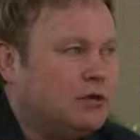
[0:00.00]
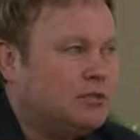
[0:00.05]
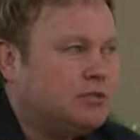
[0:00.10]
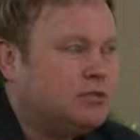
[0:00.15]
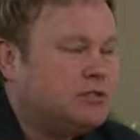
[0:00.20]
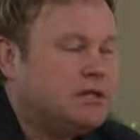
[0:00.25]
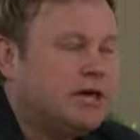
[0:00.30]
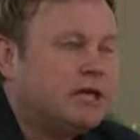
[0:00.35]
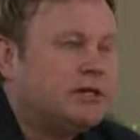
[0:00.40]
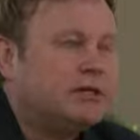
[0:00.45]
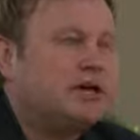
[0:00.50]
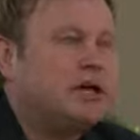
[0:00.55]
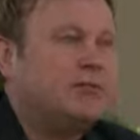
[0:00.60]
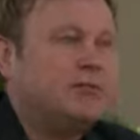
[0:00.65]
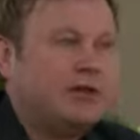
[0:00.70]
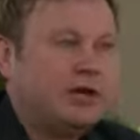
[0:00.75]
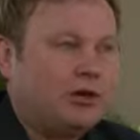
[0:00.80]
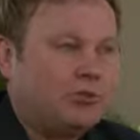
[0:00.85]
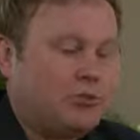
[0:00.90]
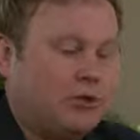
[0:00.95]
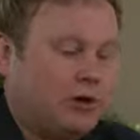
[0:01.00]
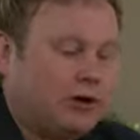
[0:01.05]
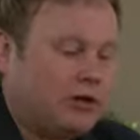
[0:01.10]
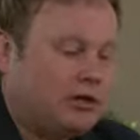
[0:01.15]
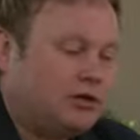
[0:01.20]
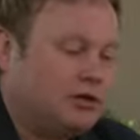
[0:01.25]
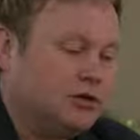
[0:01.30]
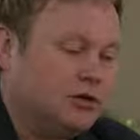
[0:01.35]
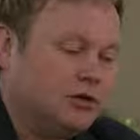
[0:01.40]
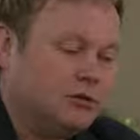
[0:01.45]
was that coming out party.
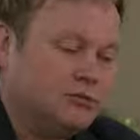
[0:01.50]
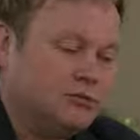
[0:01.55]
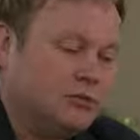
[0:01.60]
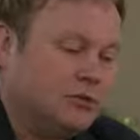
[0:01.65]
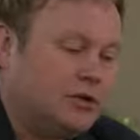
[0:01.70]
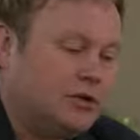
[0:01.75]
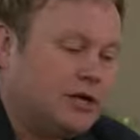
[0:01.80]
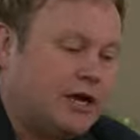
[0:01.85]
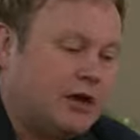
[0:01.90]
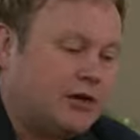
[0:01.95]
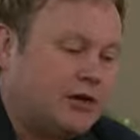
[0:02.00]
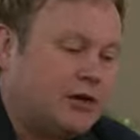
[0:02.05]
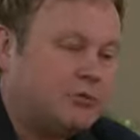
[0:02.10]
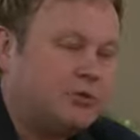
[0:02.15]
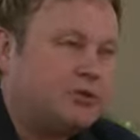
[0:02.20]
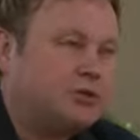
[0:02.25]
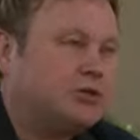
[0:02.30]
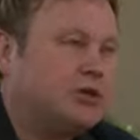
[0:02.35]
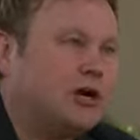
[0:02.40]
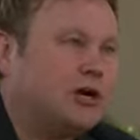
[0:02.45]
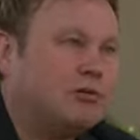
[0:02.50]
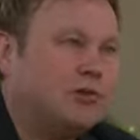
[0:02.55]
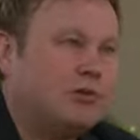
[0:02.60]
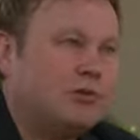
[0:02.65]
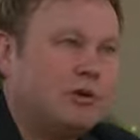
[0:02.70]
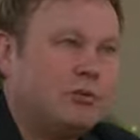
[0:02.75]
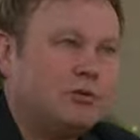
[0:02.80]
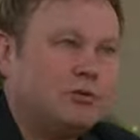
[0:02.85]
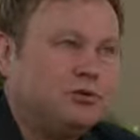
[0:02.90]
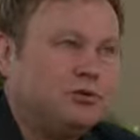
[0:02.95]
You know, we're now able to talk about
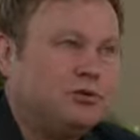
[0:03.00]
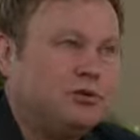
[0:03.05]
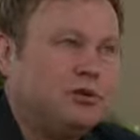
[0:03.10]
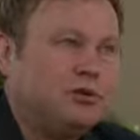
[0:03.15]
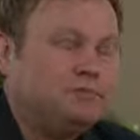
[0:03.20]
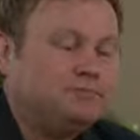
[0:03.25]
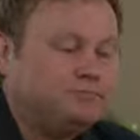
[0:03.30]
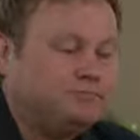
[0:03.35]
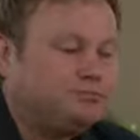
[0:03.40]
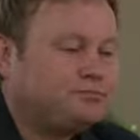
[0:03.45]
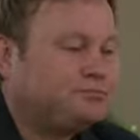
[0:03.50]
what we're doing.